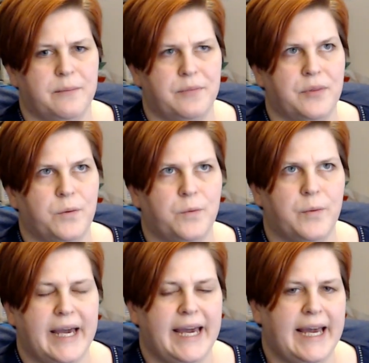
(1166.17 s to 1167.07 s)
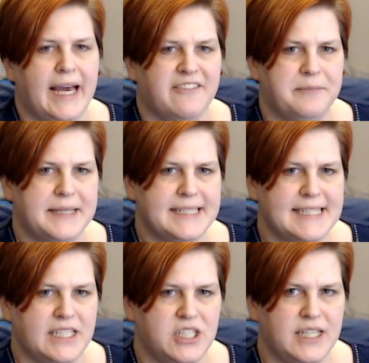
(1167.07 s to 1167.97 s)
the way I've been
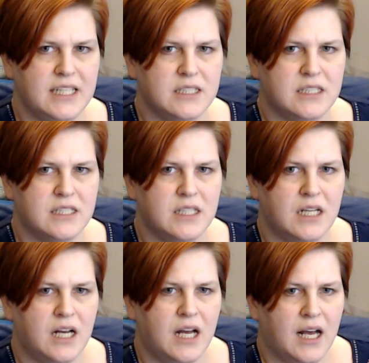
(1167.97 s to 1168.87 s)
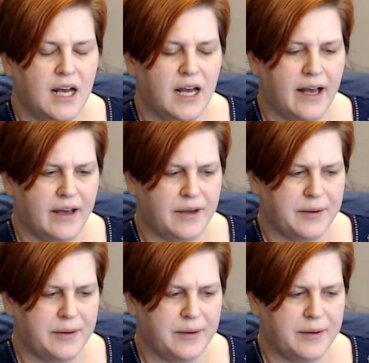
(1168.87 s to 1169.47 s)
stitching. I